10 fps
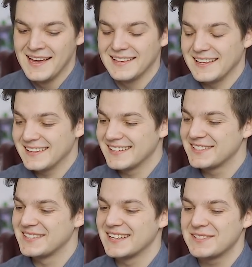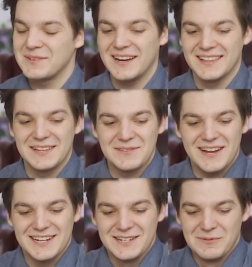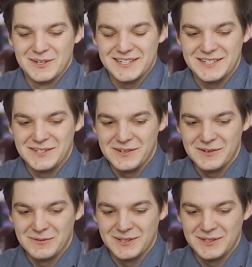That's what I actually wanted to